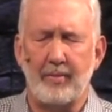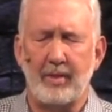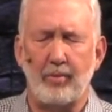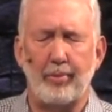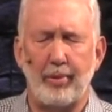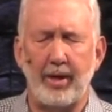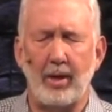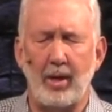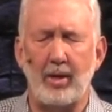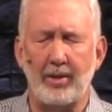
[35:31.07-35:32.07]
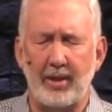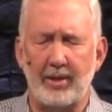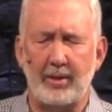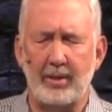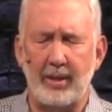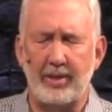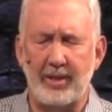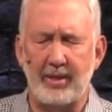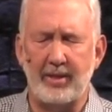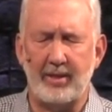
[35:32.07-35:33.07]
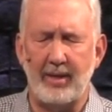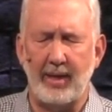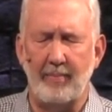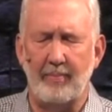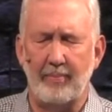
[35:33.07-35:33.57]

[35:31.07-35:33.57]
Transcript: And we pray all this in Jesus' name.